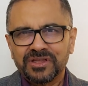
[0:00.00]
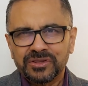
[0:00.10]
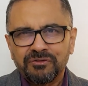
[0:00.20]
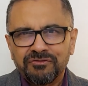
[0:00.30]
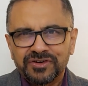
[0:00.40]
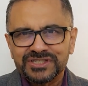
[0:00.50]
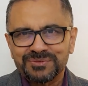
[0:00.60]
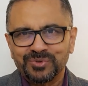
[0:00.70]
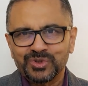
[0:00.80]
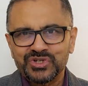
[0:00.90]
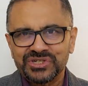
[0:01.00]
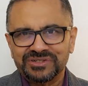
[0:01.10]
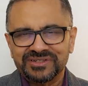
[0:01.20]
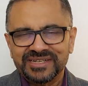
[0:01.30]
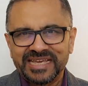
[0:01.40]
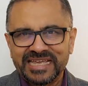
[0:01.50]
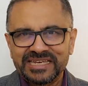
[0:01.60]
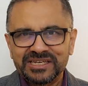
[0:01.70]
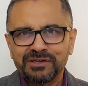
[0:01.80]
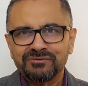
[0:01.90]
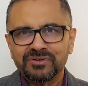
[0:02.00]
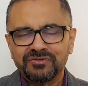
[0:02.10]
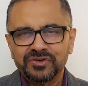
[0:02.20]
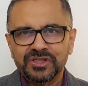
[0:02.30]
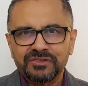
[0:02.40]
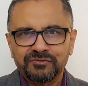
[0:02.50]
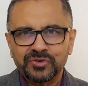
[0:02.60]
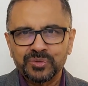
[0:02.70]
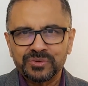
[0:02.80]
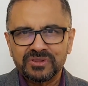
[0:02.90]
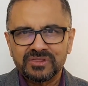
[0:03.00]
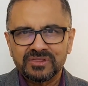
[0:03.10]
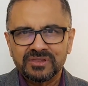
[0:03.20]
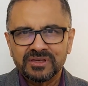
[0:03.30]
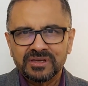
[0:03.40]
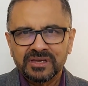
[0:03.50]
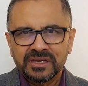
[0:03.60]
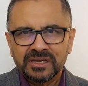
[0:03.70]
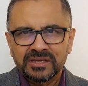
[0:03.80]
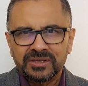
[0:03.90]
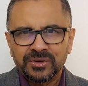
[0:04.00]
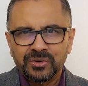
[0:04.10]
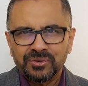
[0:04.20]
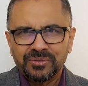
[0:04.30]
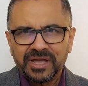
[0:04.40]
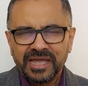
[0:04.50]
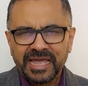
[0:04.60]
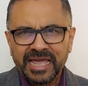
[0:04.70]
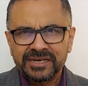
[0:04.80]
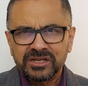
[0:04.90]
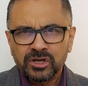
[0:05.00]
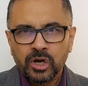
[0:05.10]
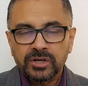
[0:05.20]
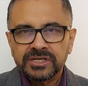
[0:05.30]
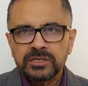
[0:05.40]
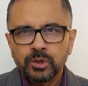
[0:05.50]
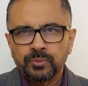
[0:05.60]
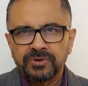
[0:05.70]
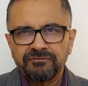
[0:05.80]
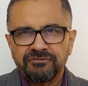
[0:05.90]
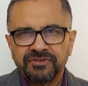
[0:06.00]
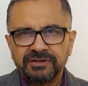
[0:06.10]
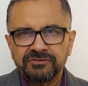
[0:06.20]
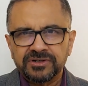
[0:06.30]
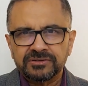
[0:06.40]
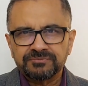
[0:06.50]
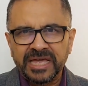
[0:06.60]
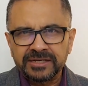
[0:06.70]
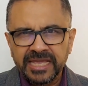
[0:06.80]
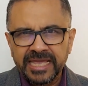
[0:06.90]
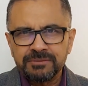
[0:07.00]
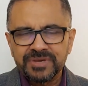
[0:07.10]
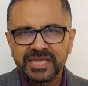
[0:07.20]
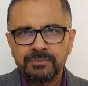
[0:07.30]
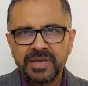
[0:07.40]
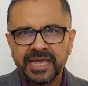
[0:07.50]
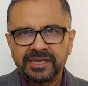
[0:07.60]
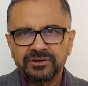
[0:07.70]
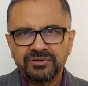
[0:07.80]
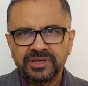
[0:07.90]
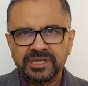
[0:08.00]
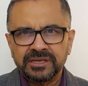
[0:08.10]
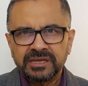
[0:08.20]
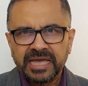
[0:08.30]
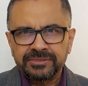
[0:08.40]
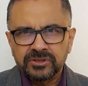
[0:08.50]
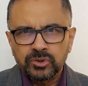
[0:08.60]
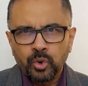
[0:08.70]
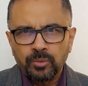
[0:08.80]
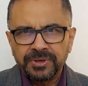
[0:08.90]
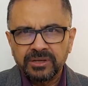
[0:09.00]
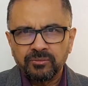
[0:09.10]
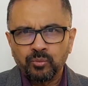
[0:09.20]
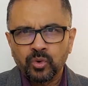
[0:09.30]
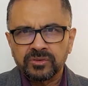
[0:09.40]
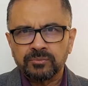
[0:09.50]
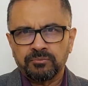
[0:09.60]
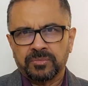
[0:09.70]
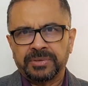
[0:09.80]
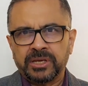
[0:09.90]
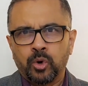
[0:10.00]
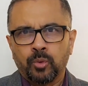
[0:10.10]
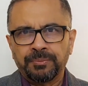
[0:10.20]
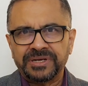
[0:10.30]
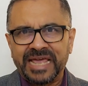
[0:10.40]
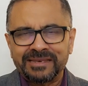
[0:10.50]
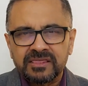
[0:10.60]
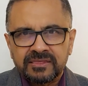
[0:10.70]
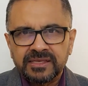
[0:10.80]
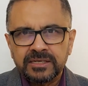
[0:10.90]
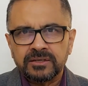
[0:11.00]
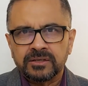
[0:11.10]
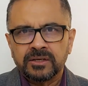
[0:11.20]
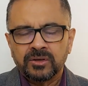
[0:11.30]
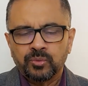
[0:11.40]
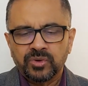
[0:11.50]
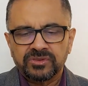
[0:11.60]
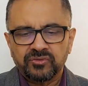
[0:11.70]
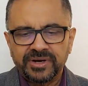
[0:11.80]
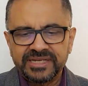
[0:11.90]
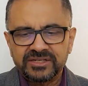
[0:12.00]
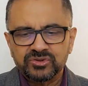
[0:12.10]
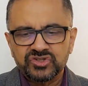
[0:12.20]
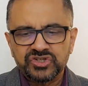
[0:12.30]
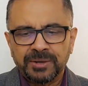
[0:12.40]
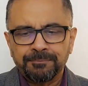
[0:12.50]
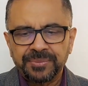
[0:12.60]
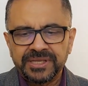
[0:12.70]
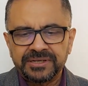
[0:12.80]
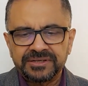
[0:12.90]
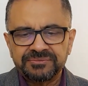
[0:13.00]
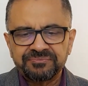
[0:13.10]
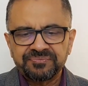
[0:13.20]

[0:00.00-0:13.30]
the first portion. He didn't give the first fruits, you know. And God didn't look with favor. And Cain became angry. And the door was being opened. And sin was ready to jump in.